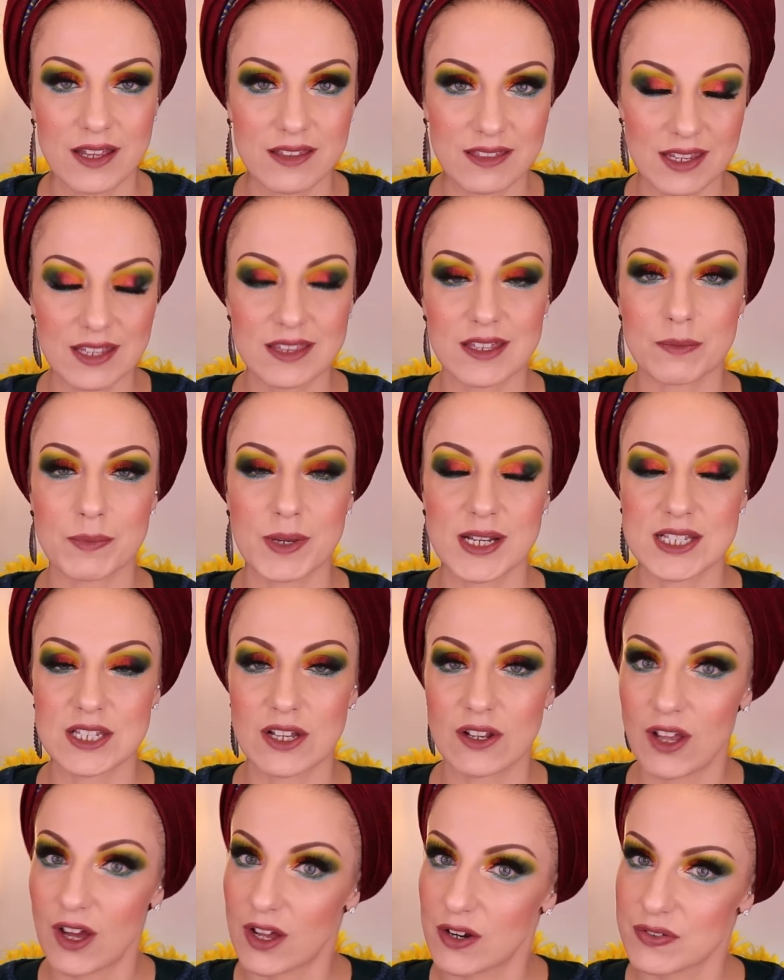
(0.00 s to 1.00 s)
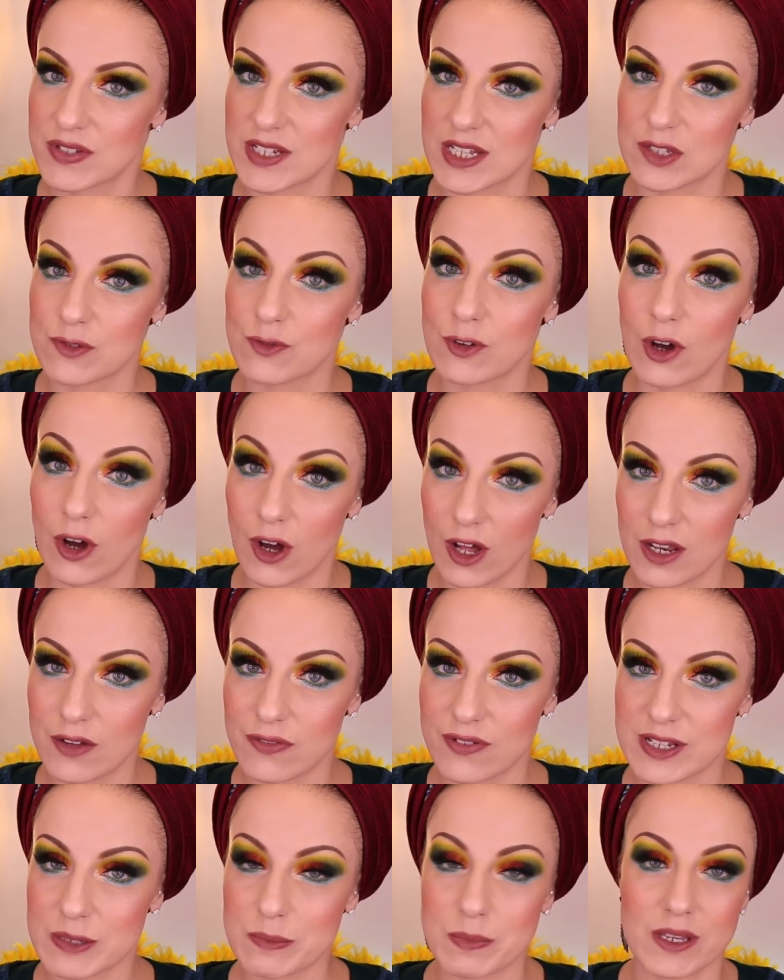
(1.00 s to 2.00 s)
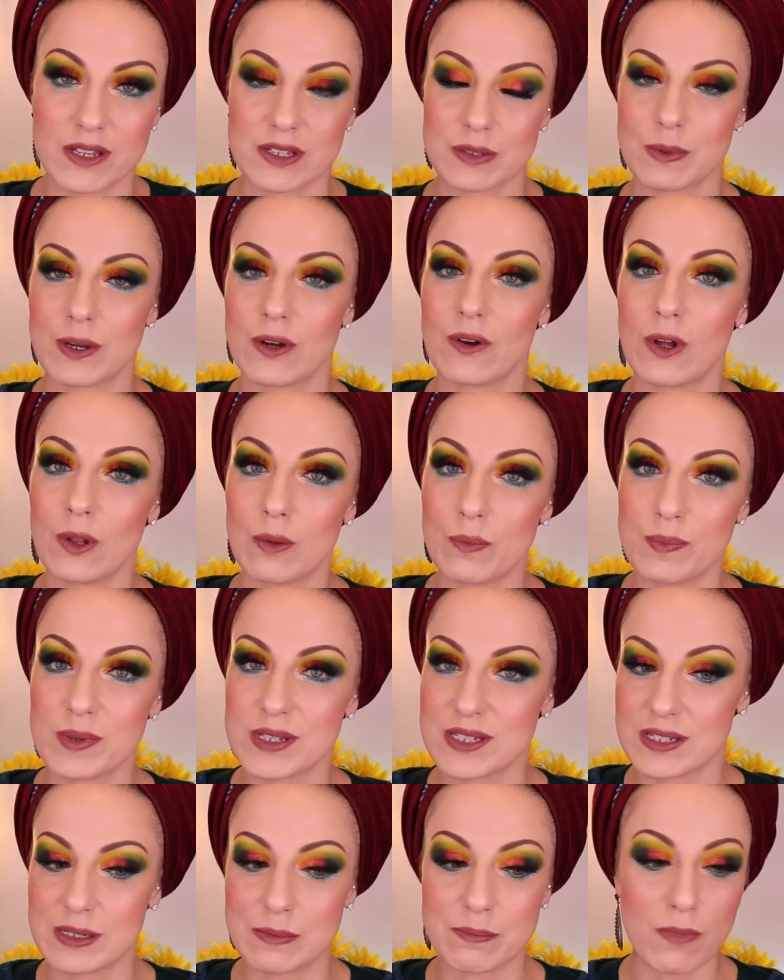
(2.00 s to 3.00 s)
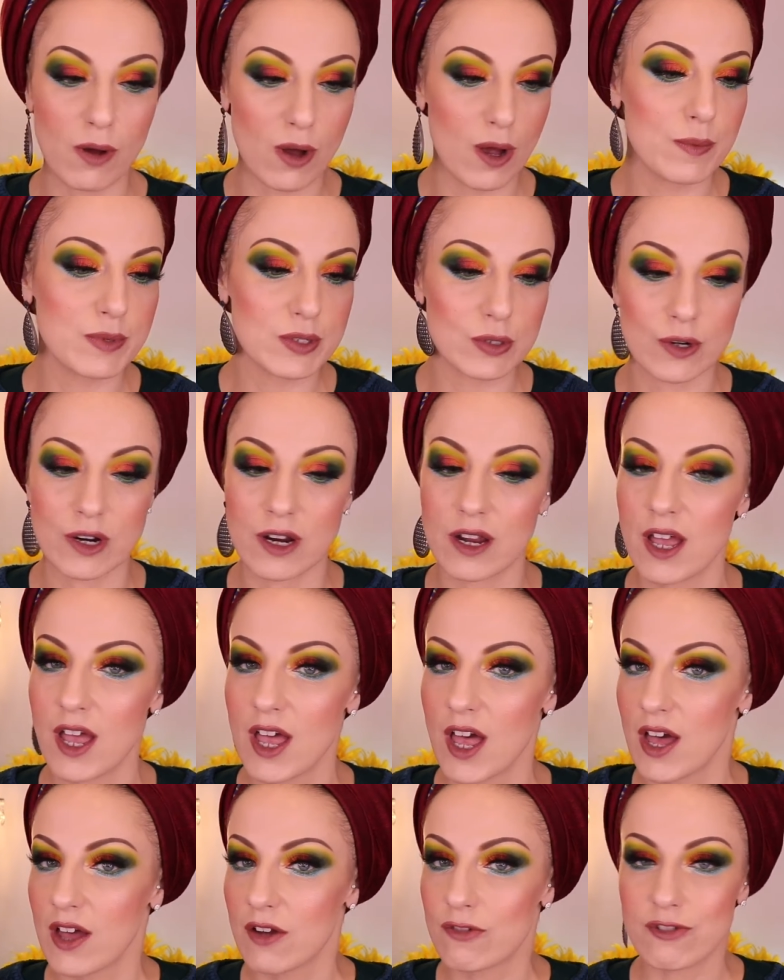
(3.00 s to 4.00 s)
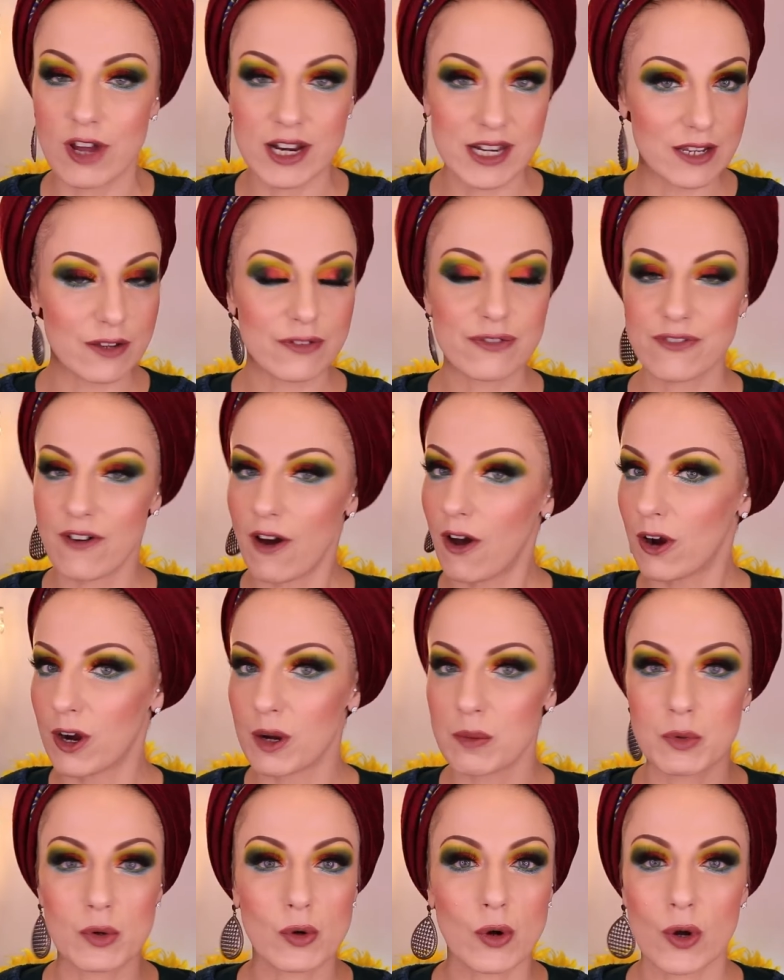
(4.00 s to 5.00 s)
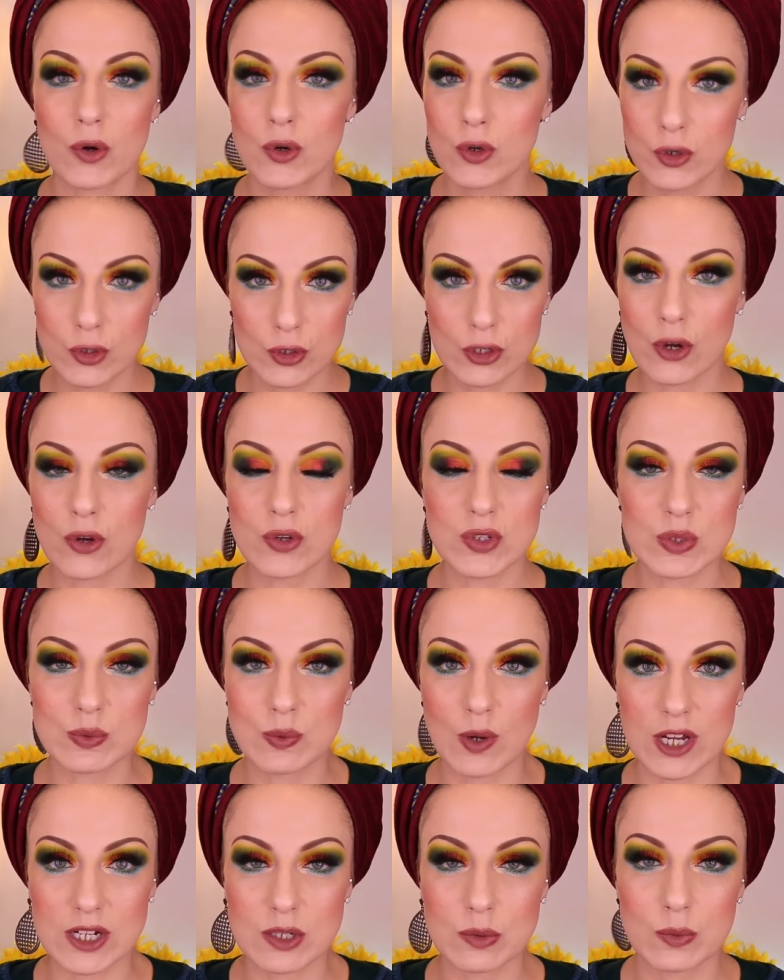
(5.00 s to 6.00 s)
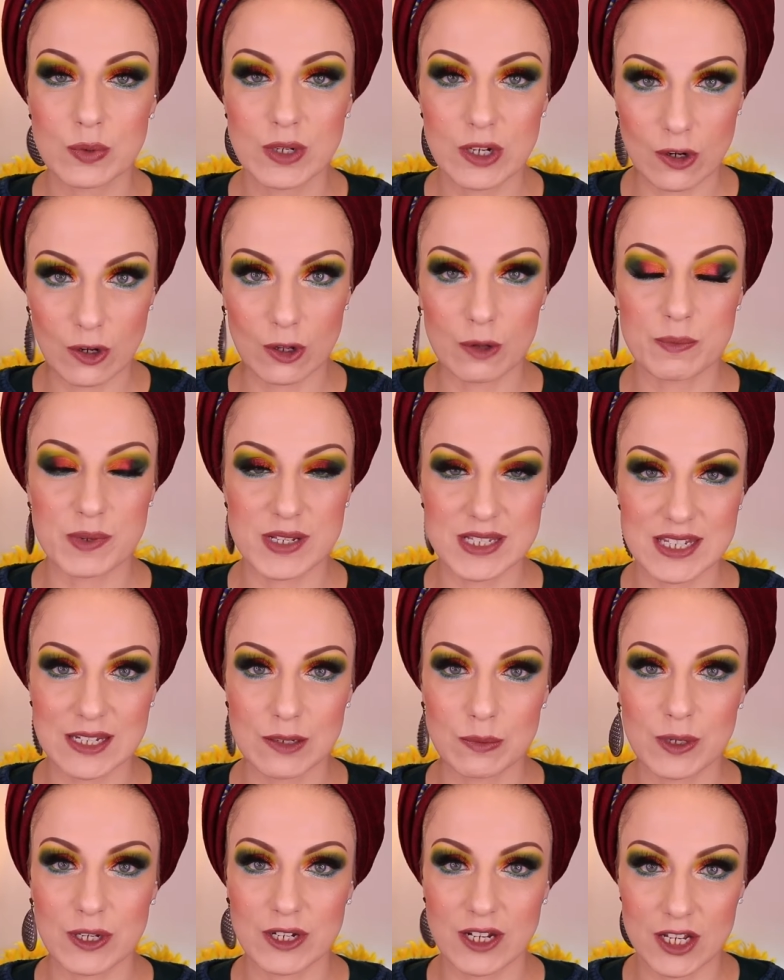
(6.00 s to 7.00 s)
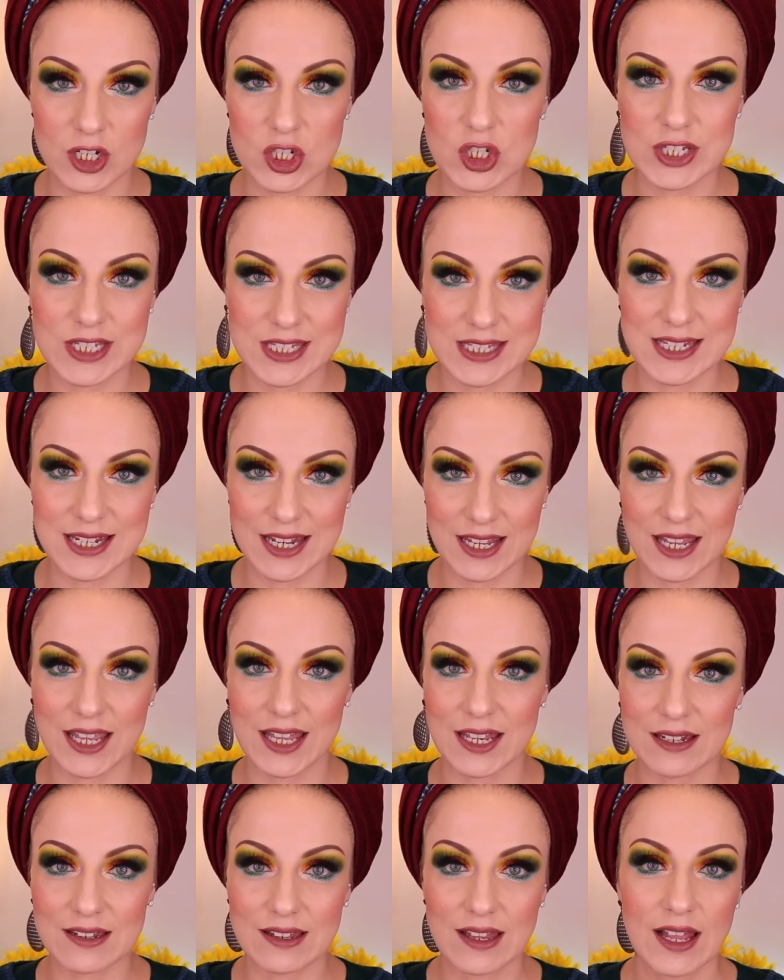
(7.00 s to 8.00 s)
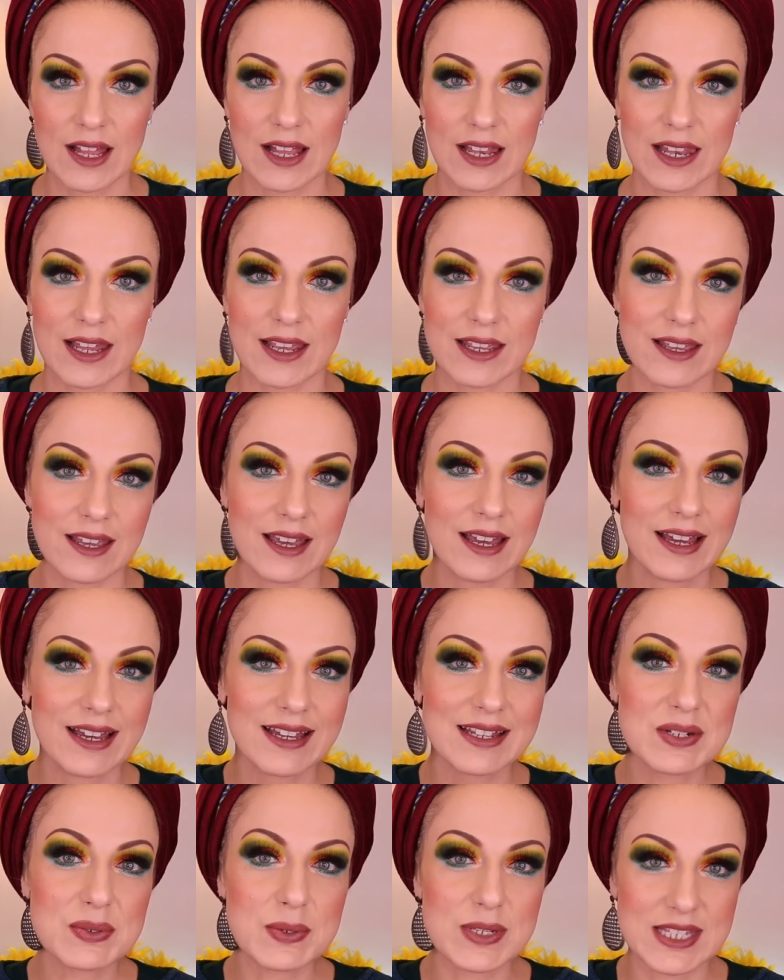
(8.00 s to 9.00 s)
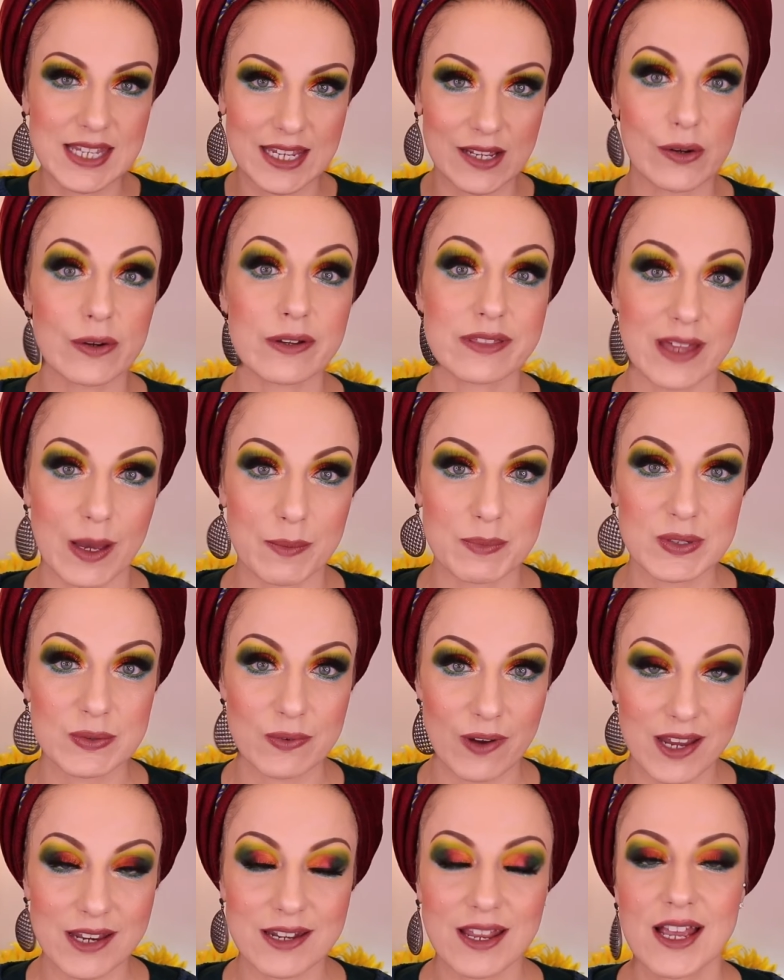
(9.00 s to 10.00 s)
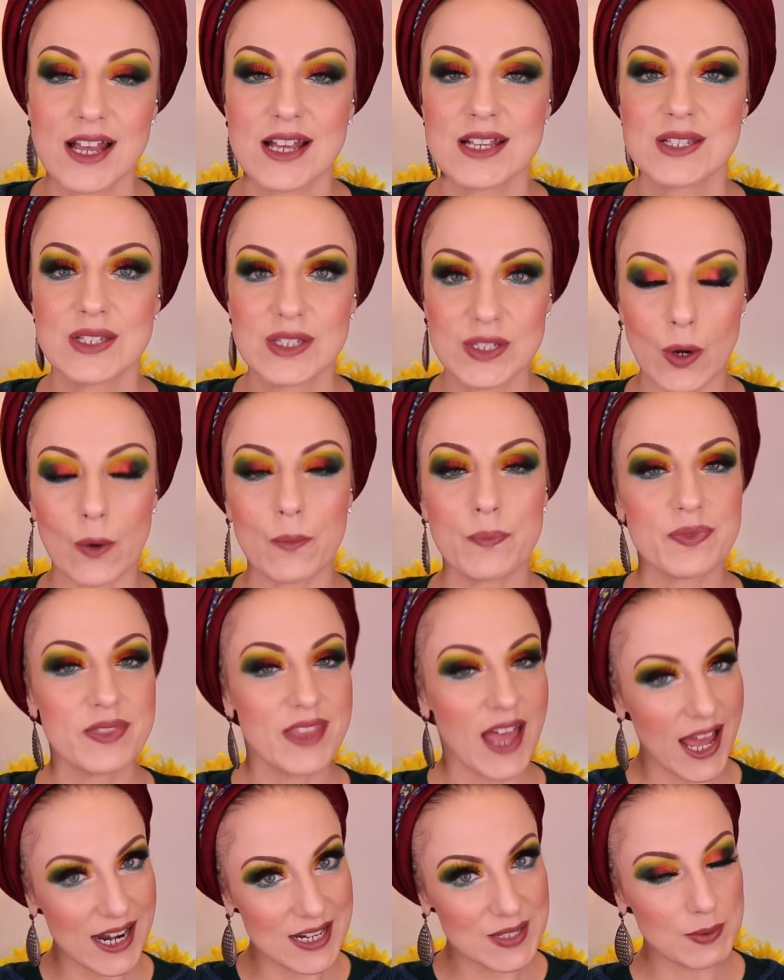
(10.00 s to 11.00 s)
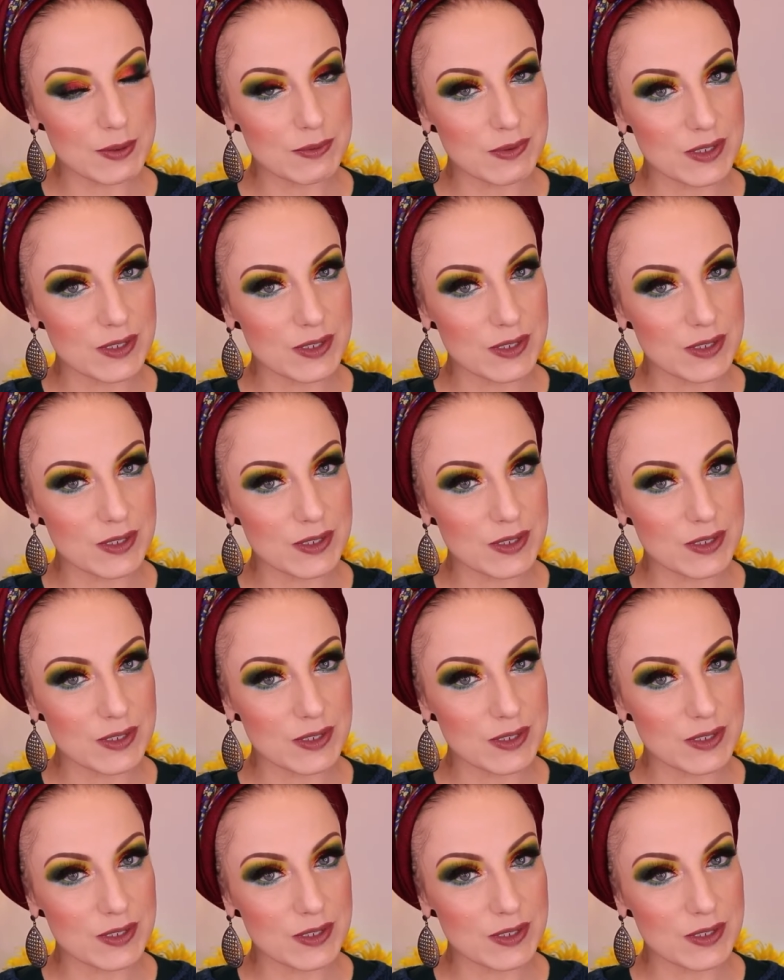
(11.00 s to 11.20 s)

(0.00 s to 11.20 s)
I think that makes a lot of sense for all of us because we're all busy moms or running a farm or who knows what. We're all busy. We're not just sitting and like twisting our thumbs, right? So that is